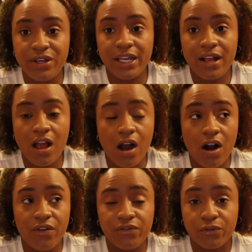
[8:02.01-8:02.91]
you get
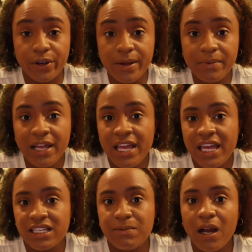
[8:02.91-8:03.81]
off rip
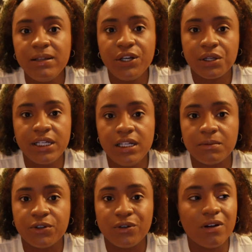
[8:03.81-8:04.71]
is probably your
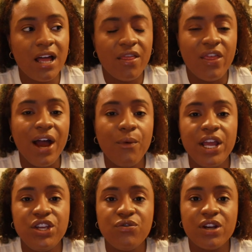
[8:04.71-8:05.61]
cleanup crew. That
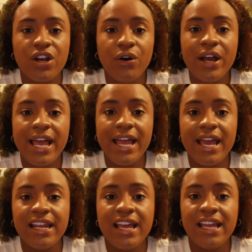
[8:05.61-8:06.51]
way you can go
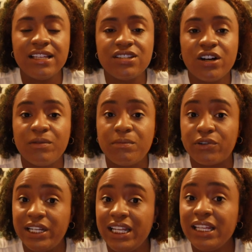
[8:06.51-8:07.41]
ahead and start
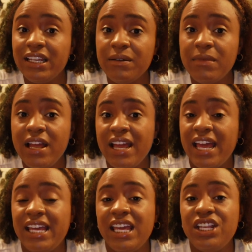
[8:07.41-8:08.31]
breeding them
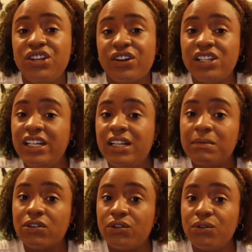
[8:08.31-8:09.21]
and getting your
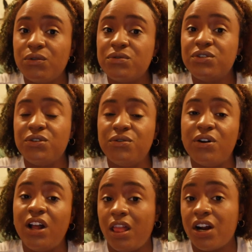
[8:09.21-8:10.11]
cleanup crew
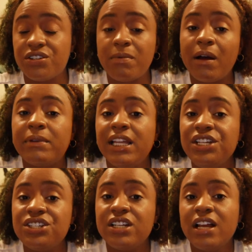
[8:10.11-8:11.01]
to a larger
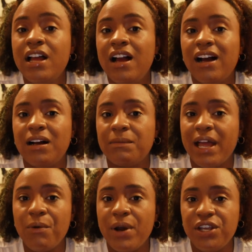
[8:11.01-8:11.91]
population.
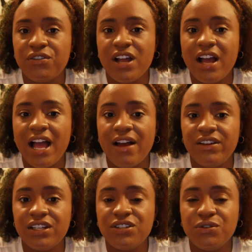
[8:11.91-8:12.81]
That way you're not
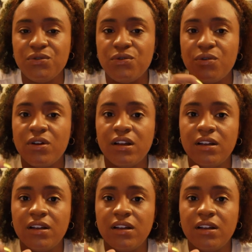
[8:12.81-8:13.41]
having to